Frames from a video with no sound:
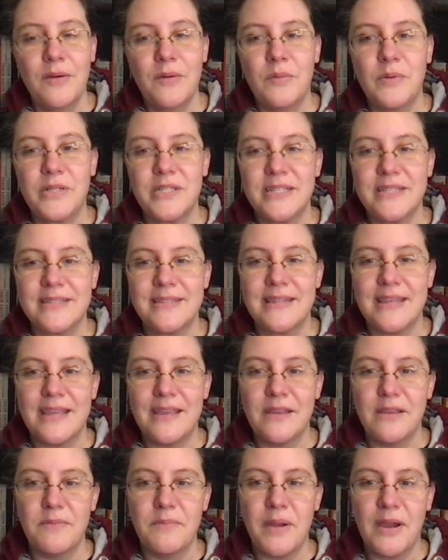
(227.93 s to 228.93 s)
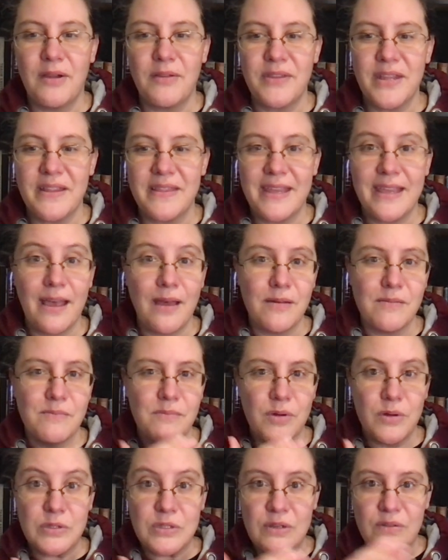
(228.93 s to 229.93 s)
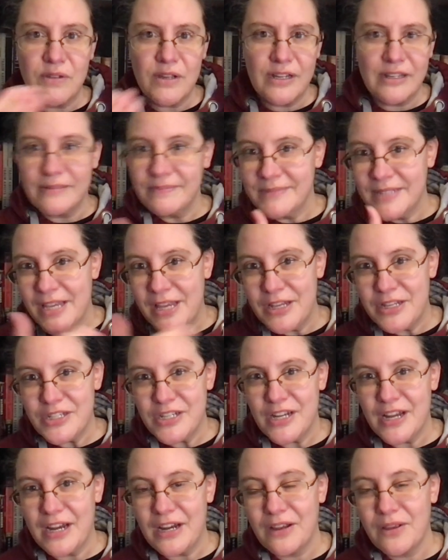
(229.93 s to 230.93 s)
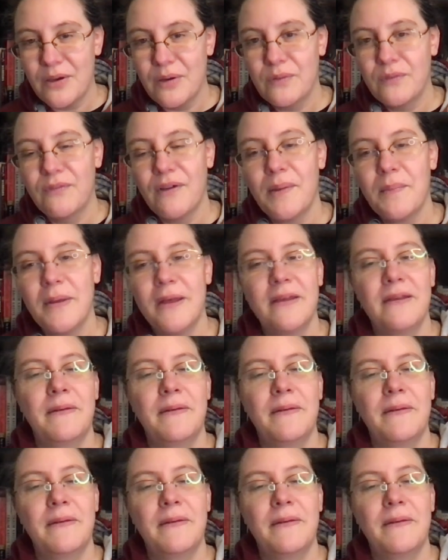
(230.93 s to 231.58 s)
which is the parent that they got most of their genetic code from.